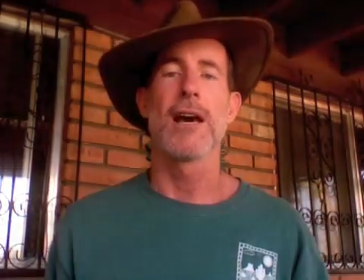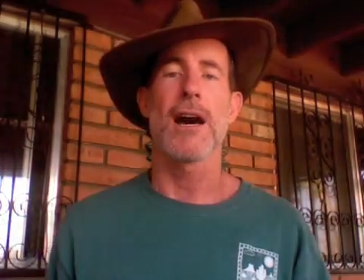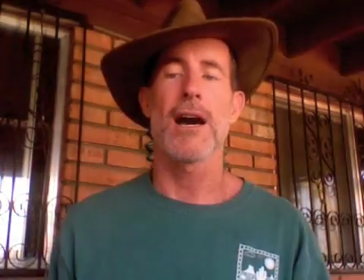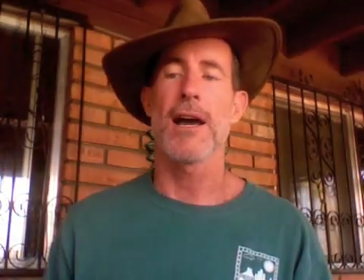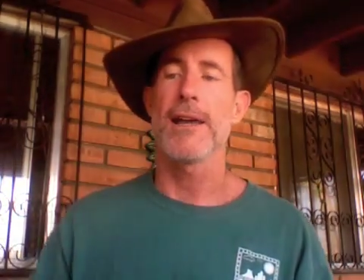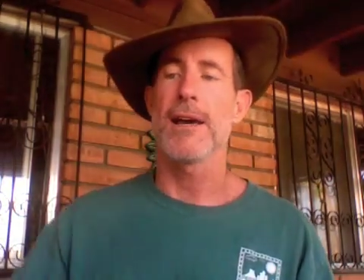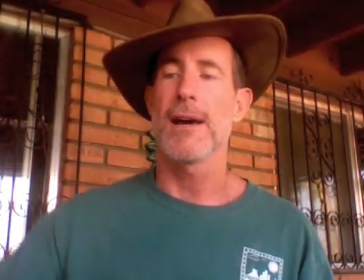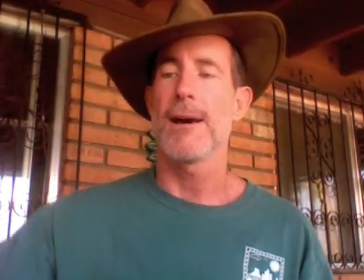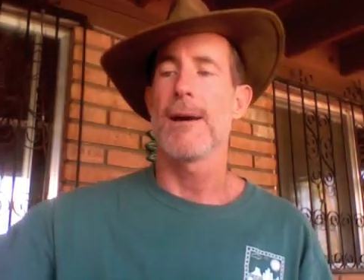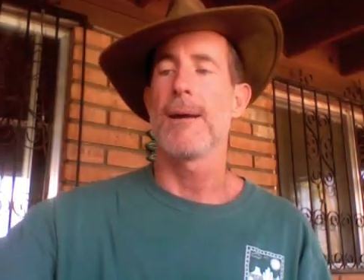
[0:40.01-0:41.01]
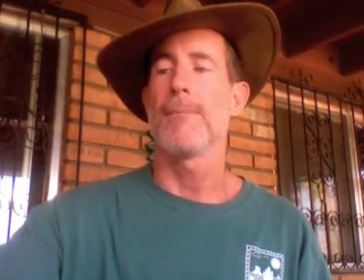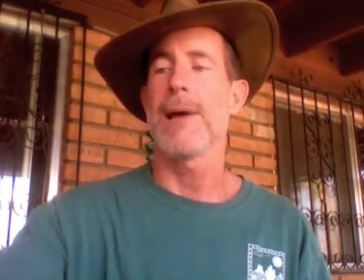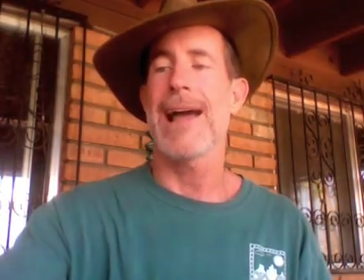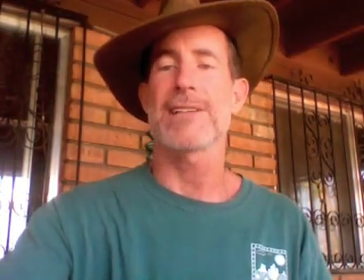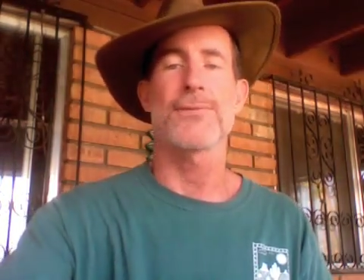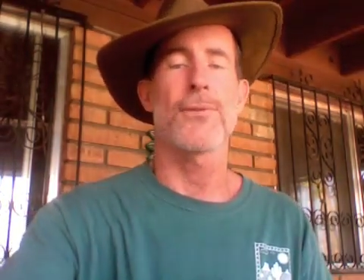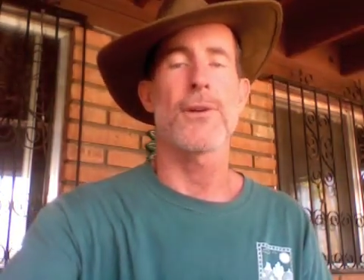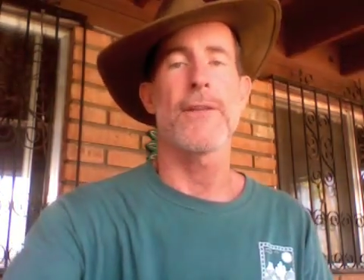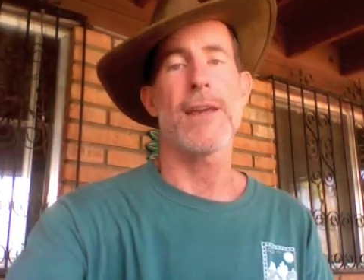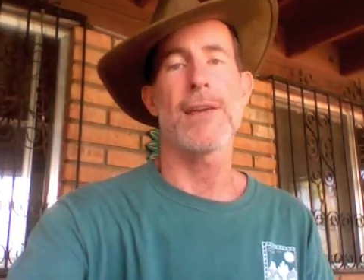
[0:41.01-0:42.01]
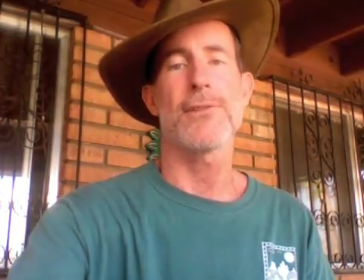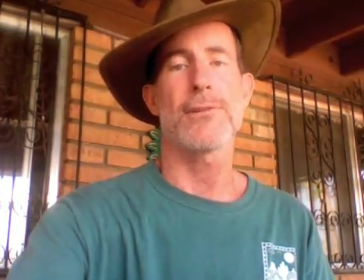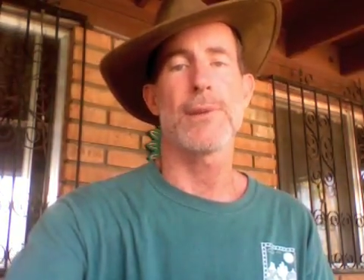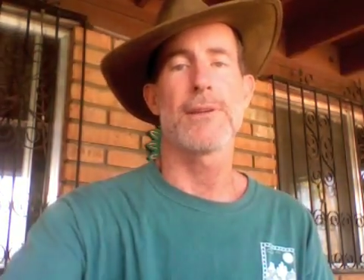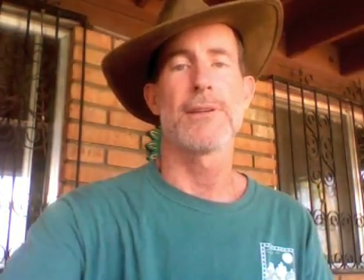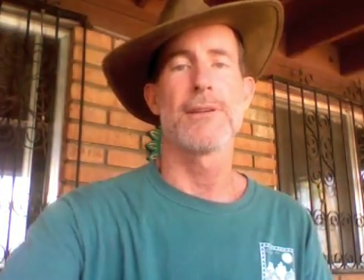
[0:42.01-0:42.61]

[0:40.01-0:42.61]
I um, asked for it and they gave it to me.